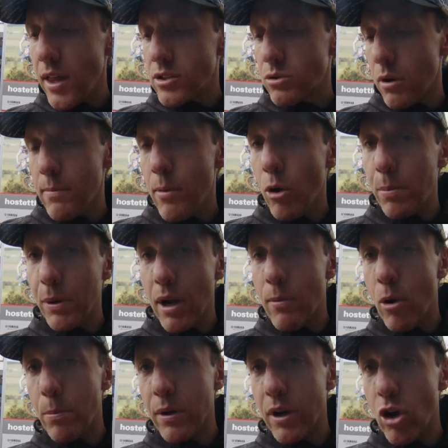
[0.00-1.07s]
Yeah, that's what I'm hoping.
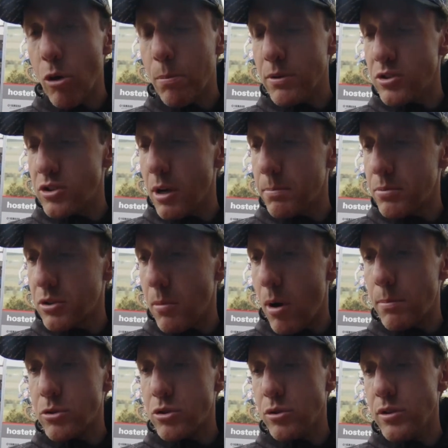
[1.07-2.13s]
I'm hoping it opens up some
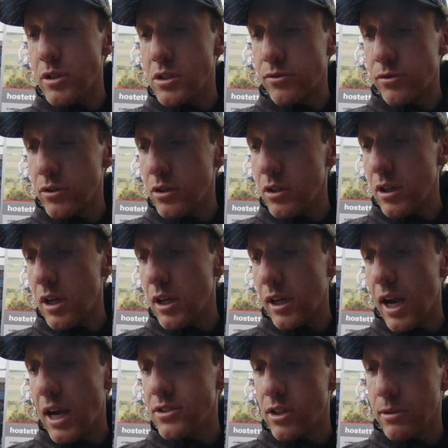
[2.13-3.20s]
opportunities for
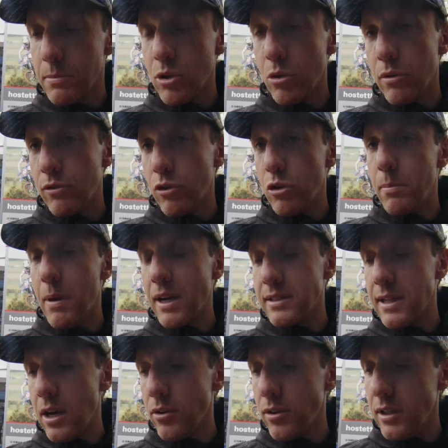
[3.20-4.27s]
guys like me who are further back
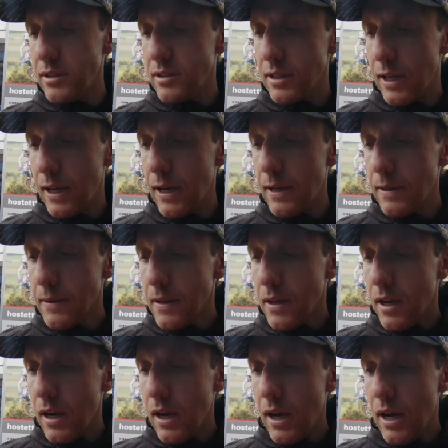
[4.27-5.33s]
down, and
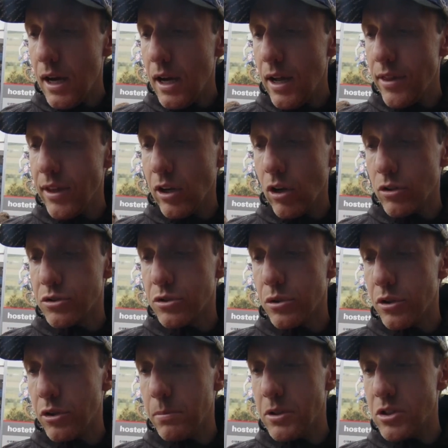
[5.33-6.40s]
I think
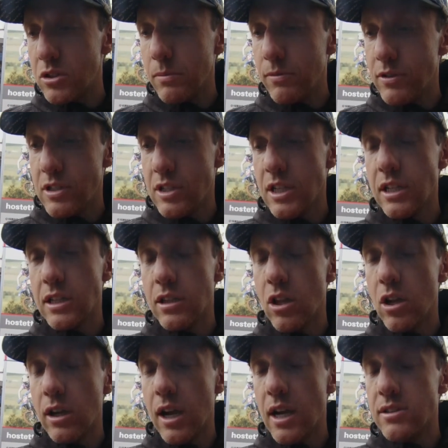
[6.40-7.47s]
also there'll be some fatigue in a
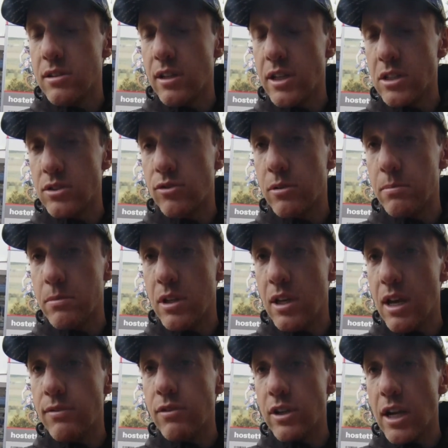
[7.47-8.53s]
lot of guys' legs from the
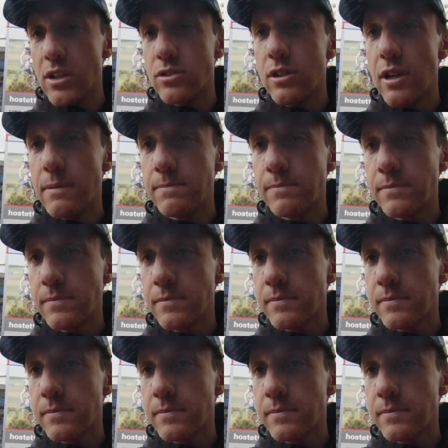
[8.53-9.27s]
effort yesterday.